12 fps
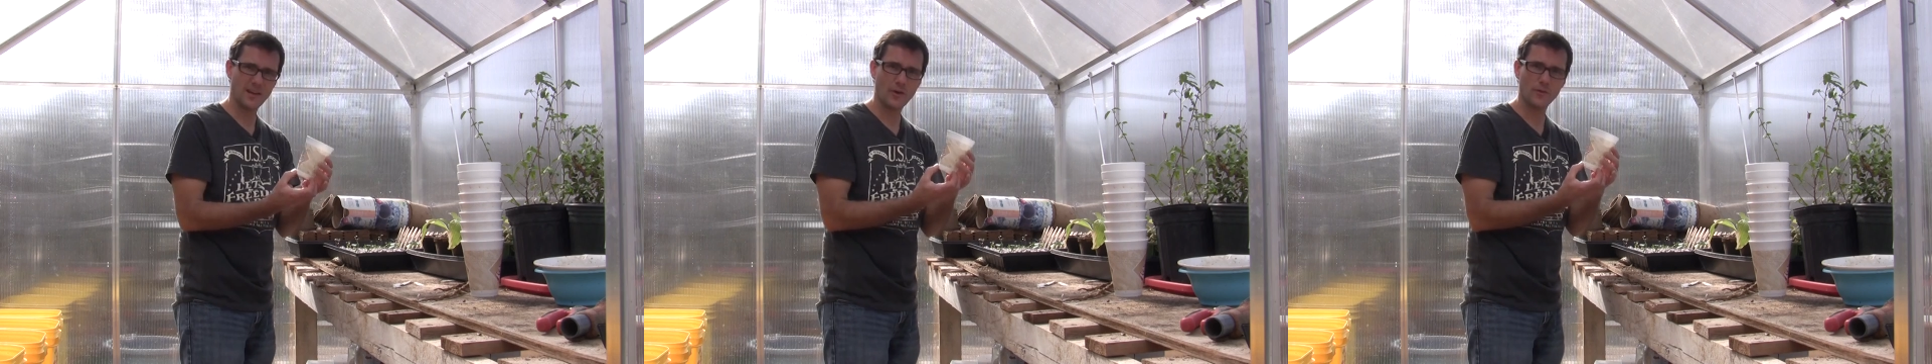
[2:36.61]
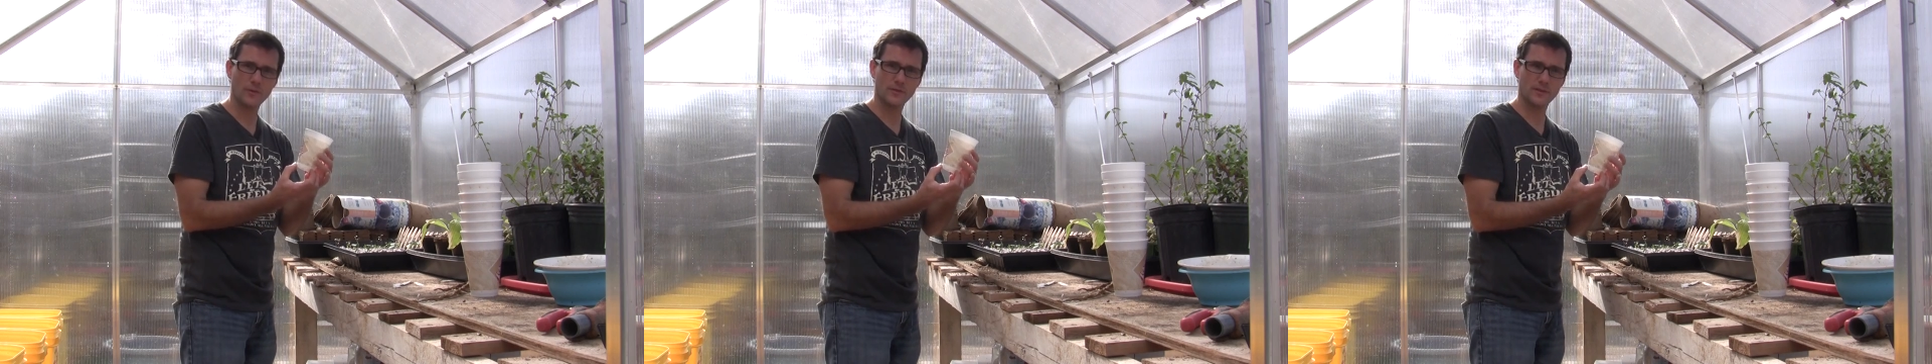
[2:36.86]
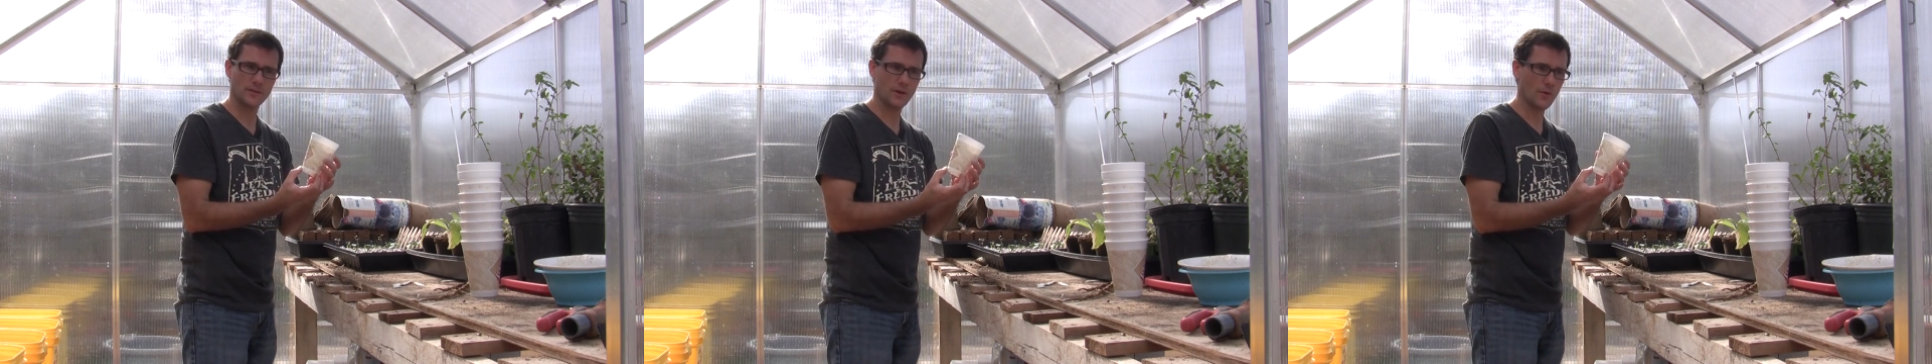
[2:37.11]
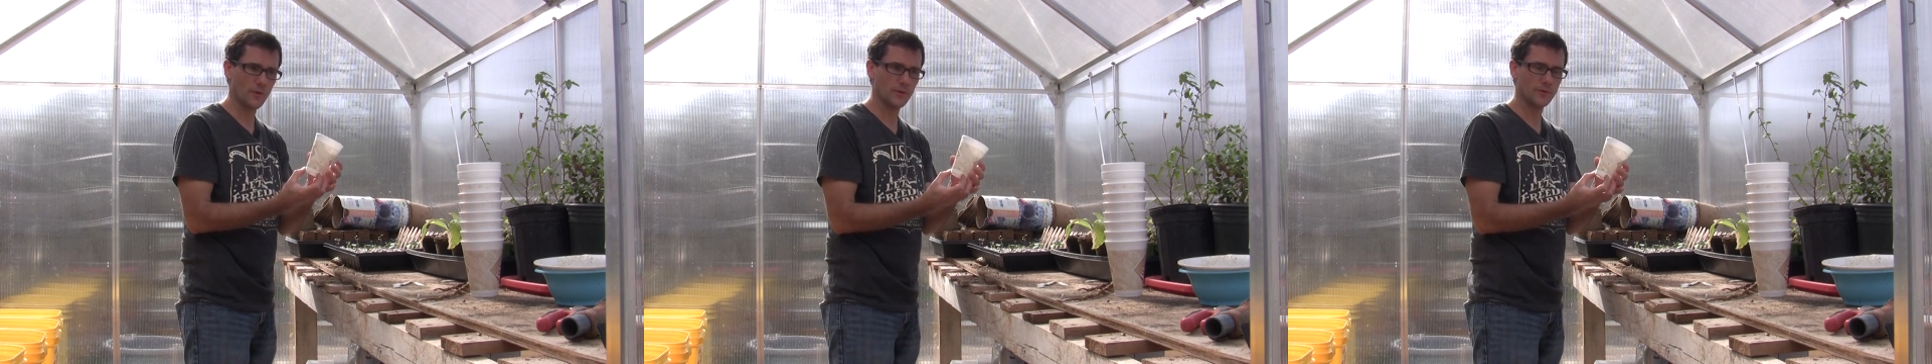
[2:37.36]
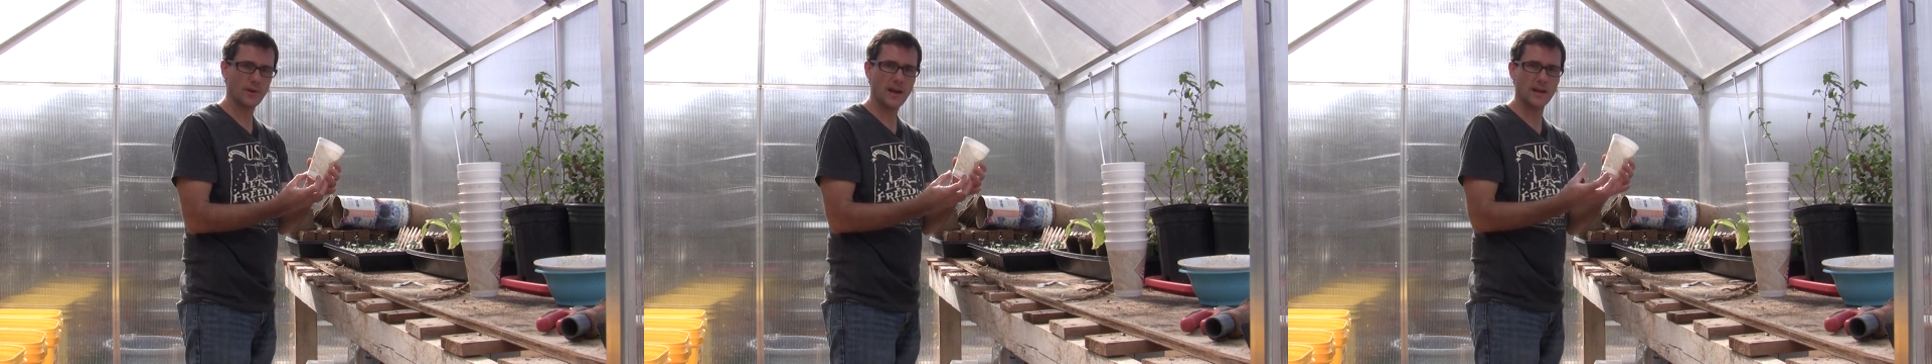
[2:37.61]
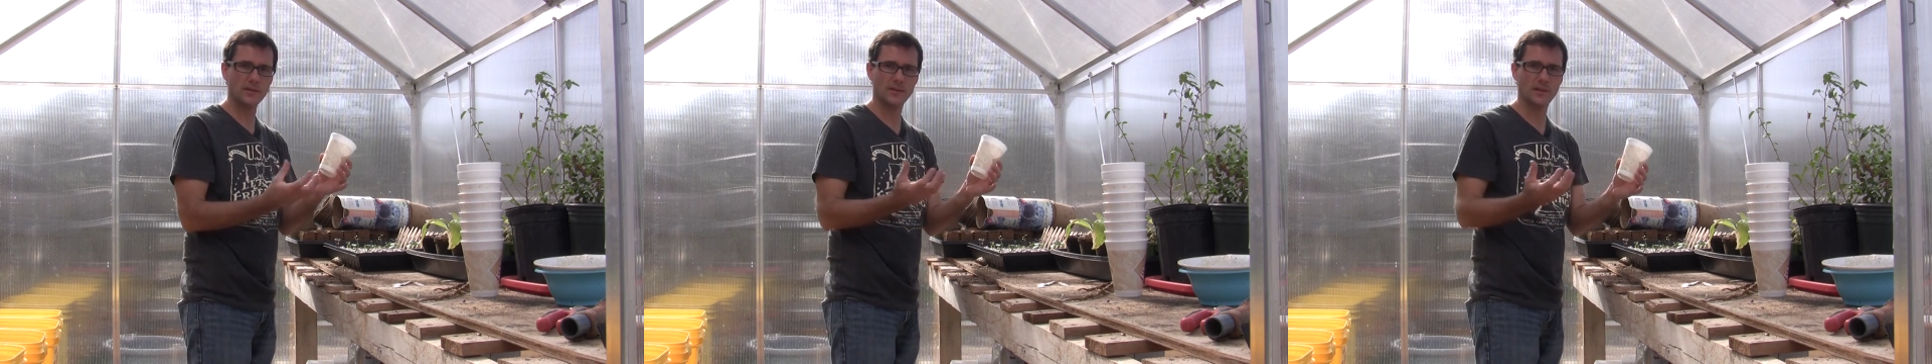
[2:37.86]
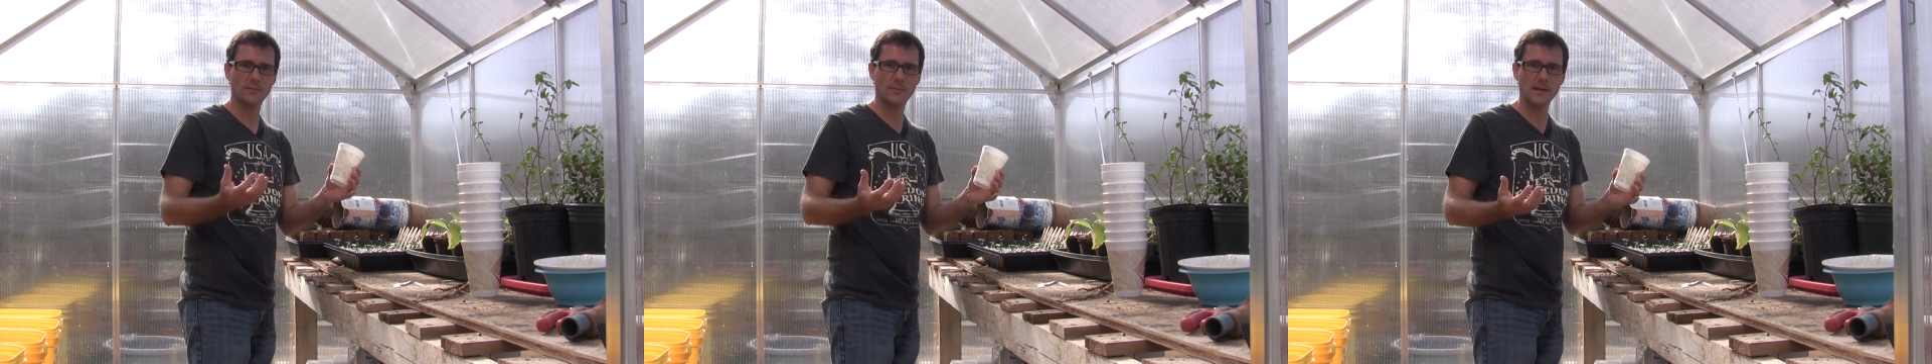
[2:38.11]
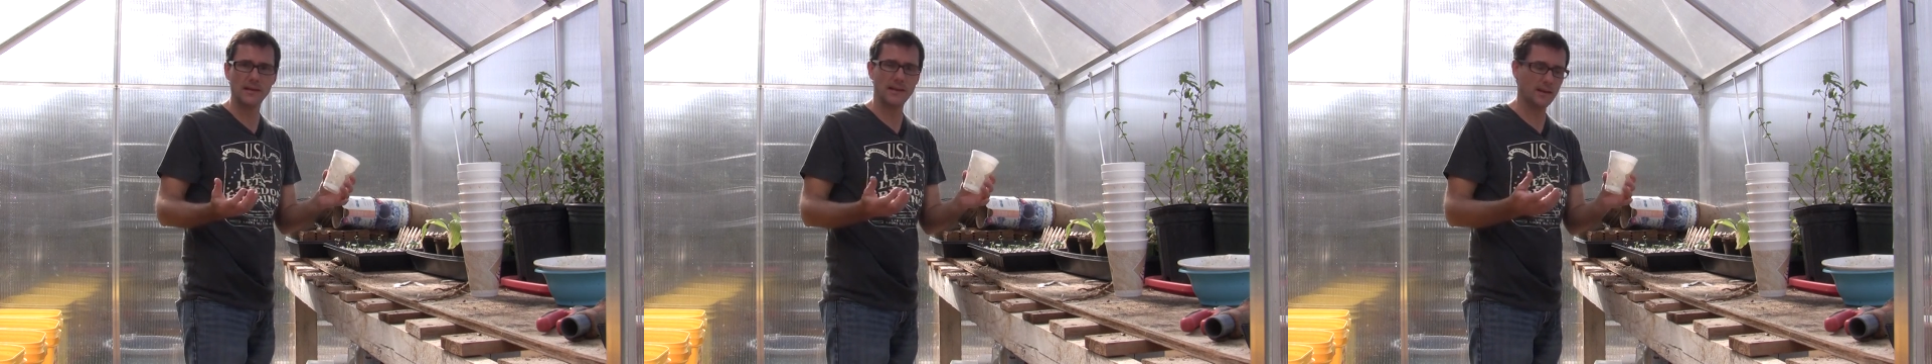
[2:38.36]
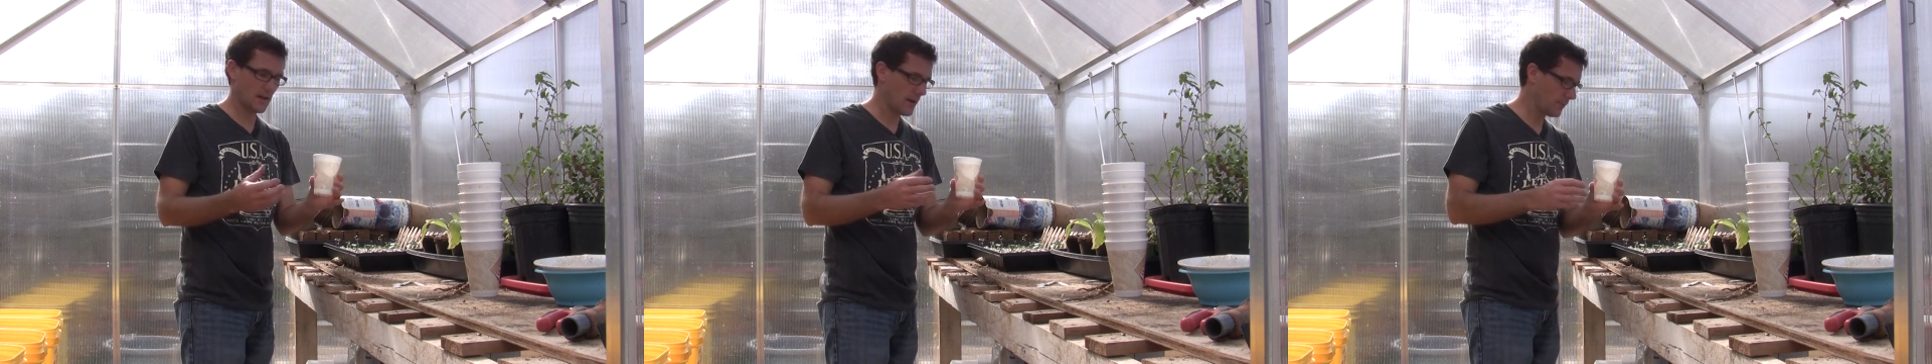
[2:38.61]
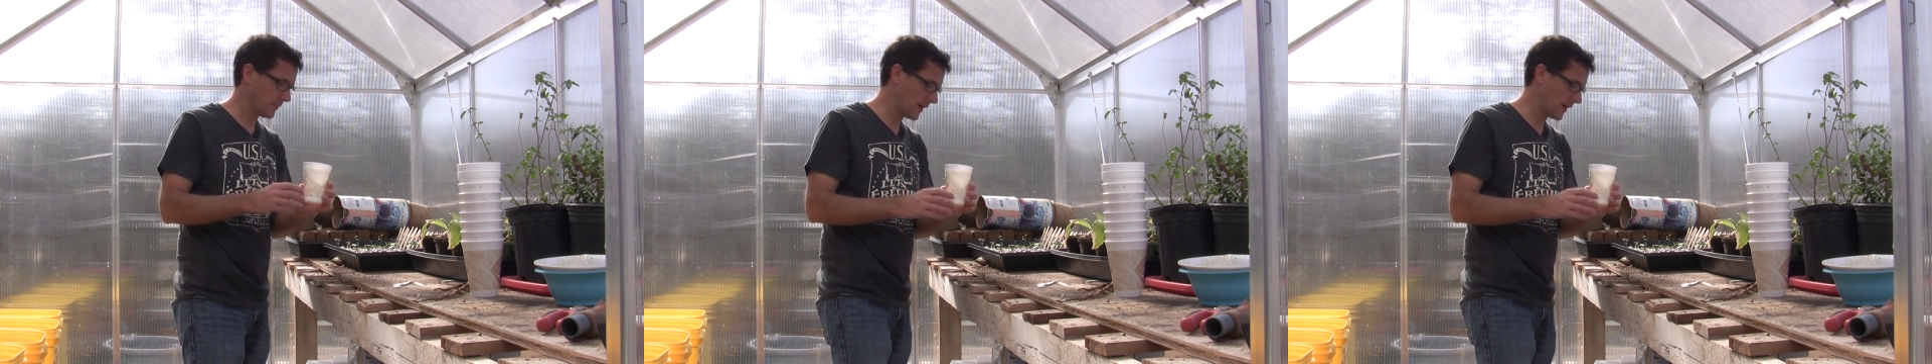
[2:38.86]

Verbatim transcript: all those that go in the trash and then me need a cup